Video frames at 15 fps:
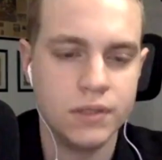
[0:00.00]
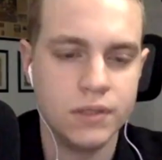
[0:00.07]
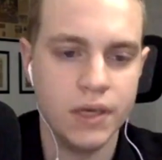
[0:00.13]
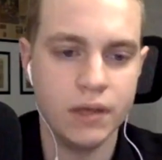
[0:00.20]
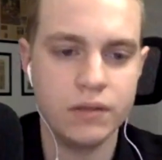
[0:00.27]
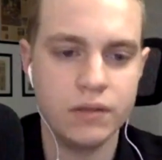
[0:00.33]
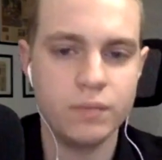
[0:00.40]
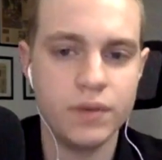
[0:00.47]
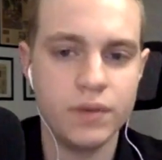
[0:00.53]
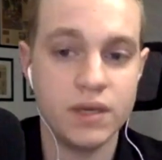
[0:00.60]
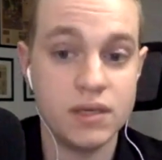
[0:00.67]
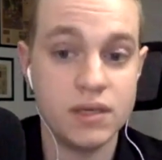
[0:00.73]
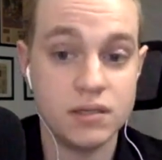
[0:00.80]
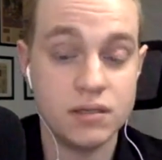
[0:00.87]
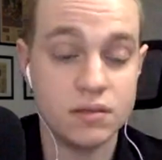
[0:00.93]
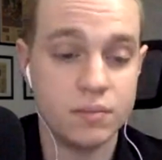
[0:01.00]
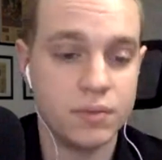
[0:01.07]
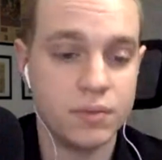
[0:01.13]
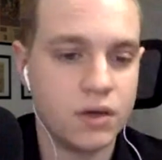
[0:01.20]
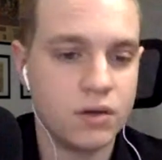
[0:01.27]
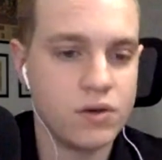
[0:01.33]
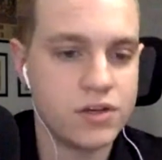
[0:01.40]
Yeah, the Big East is a
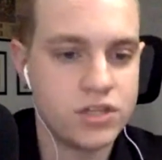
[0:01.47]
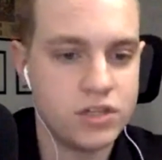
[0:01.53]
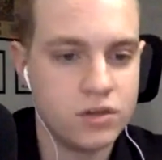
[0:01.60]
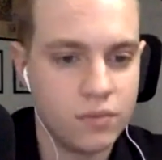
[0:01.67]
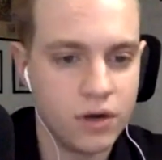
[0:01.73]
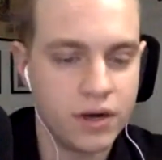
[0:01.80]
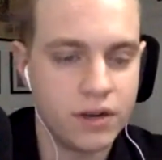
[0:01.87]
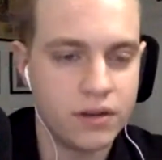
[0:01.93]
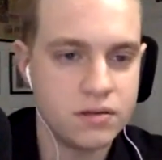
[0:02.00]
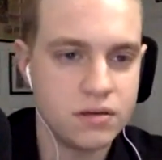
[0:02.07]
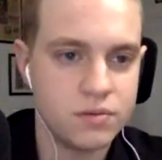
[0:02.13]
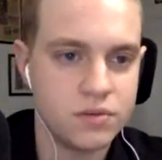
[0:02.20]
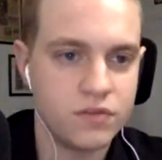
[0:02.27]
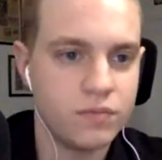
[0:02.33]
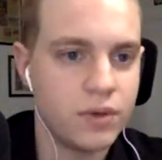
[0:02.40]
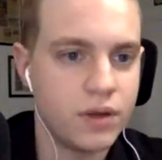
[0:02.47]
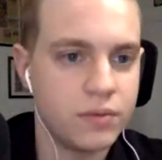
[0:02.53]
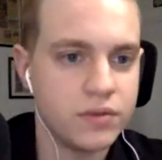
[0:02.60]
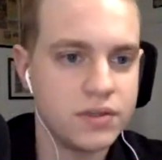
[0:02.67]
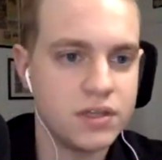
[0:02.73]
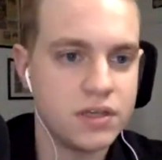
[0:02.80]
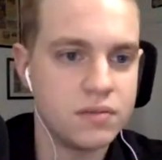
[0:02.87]
big question mark in terms of bubble
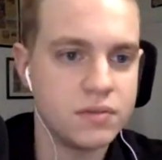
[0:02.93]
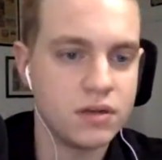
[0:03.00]
teams.